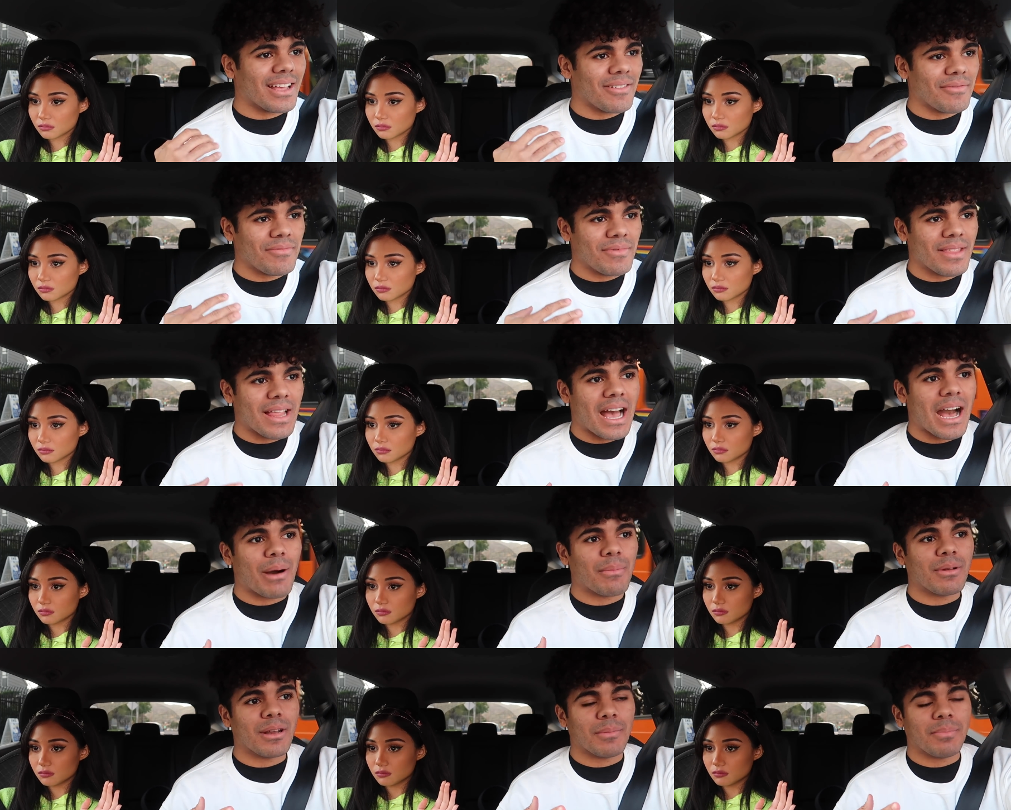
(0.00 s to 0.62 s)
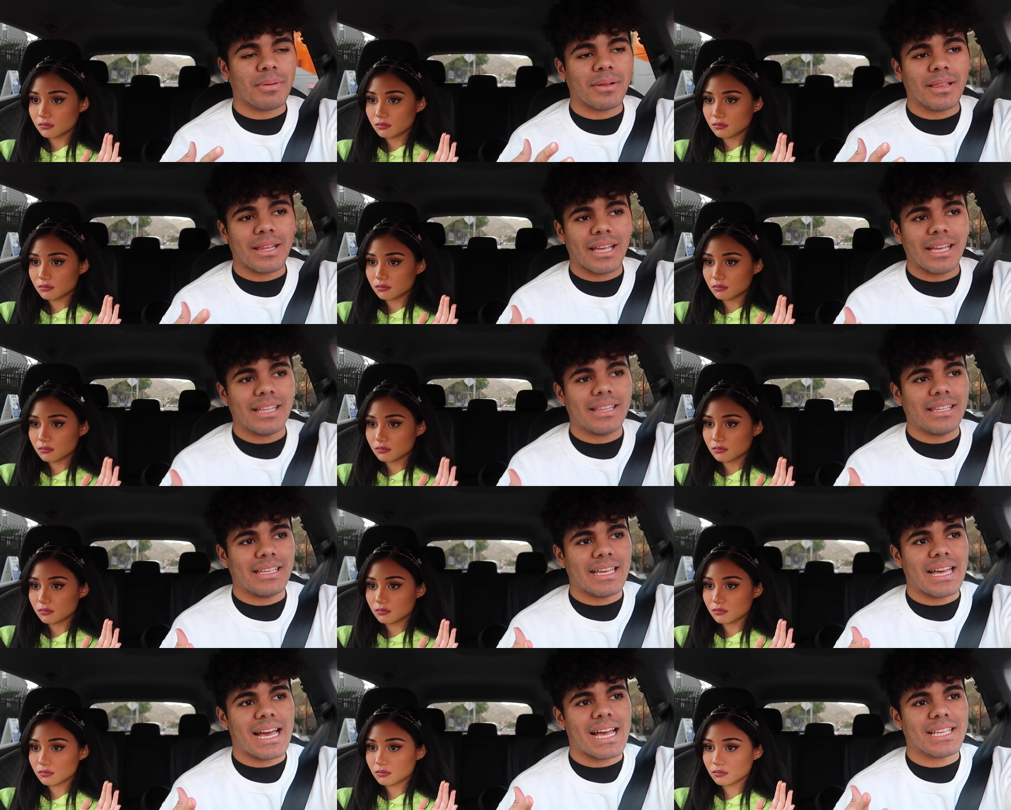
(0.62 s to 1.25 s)
Speaker 1: Now I'm going to
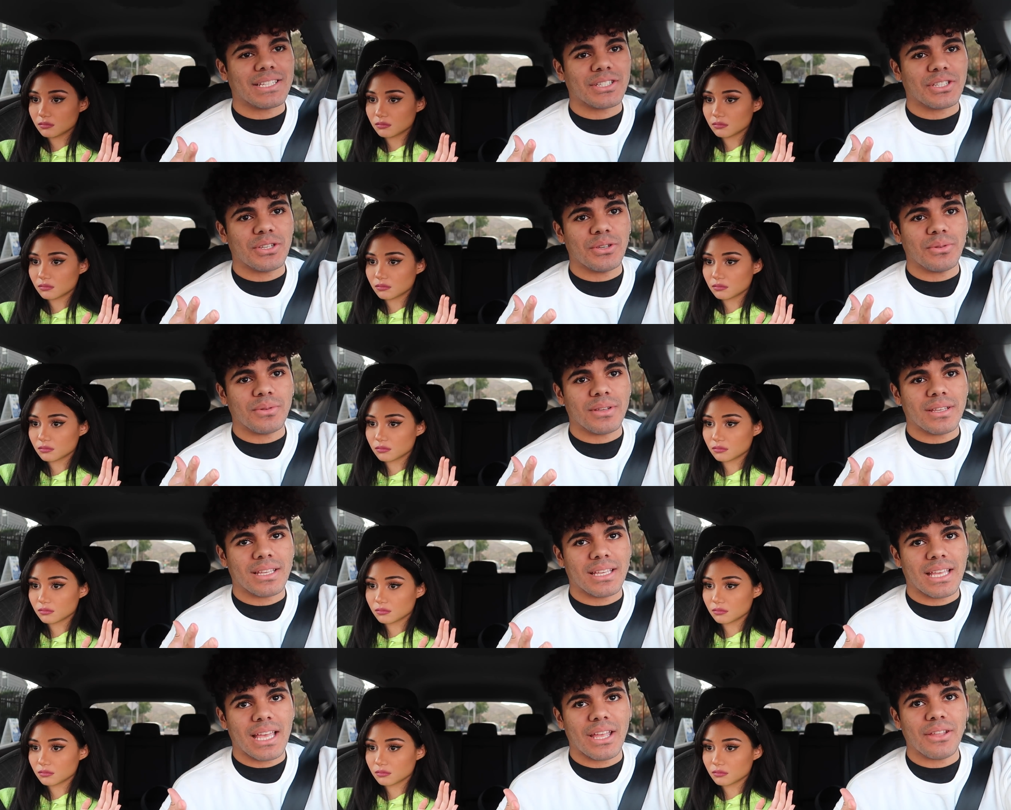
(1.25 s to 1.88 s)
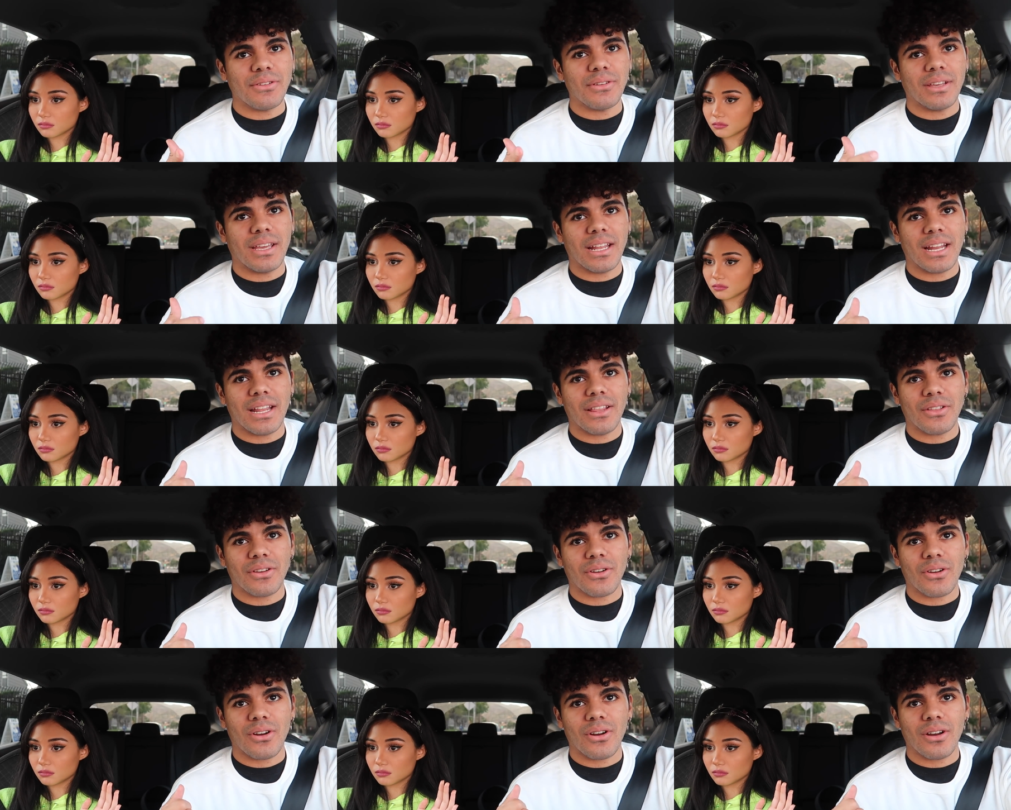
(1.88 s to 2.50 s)
politely ask you, can you get out
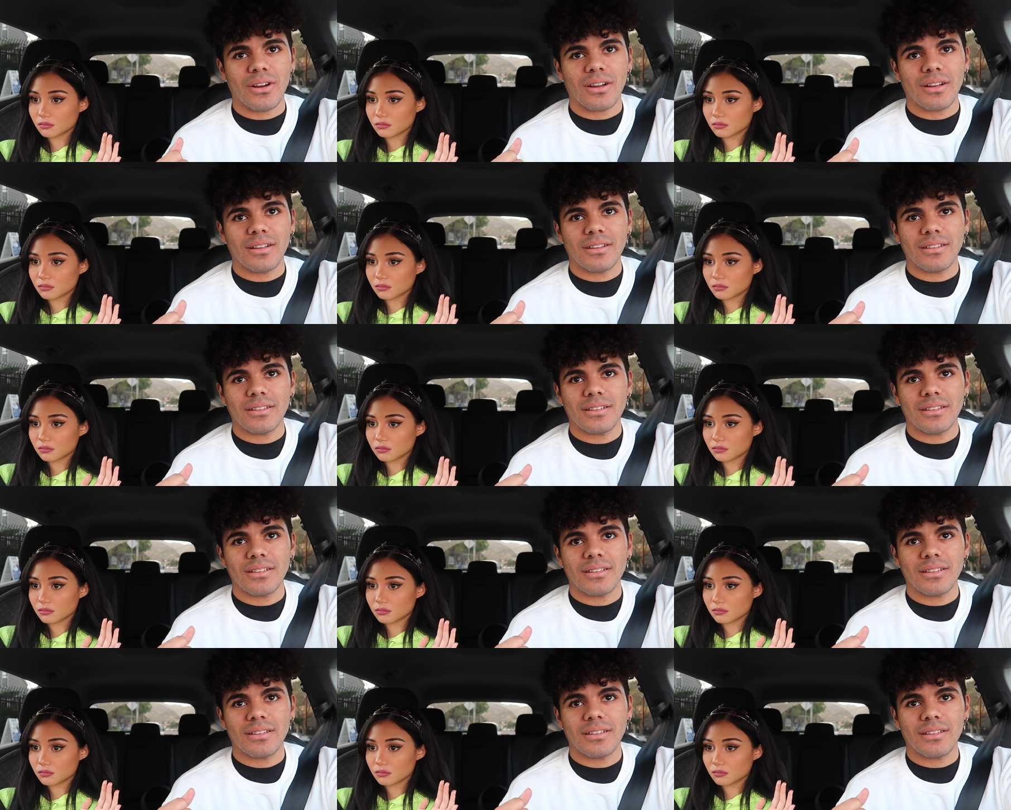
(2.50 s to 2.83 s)
of the car?